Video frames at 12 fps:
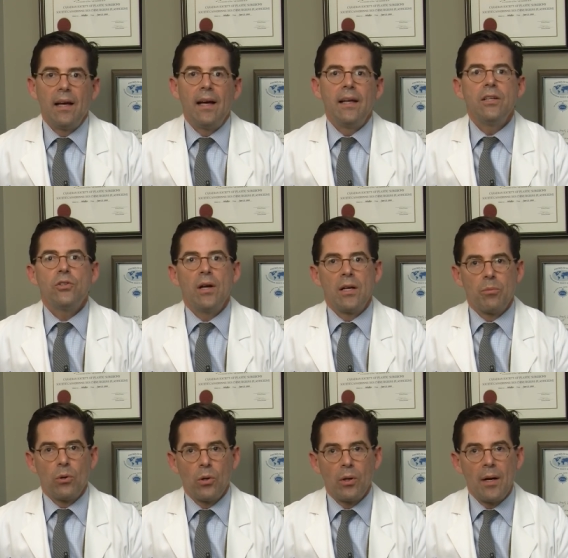Any training
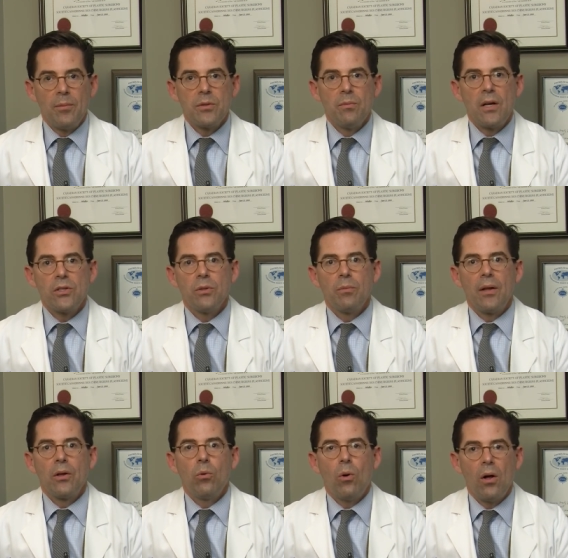program is measured by
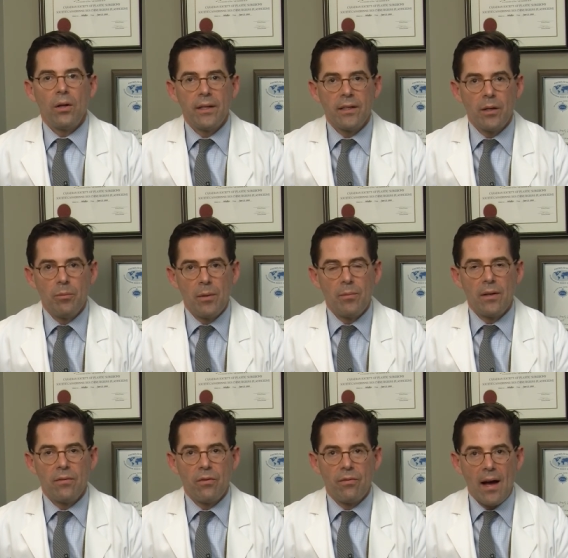the quality and
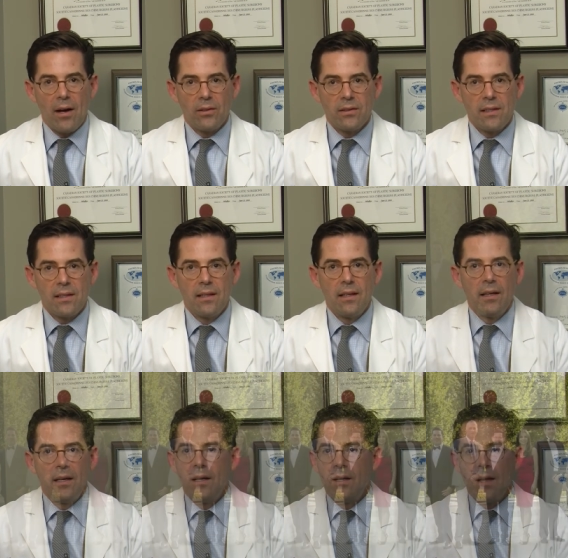commitment of the faculty, and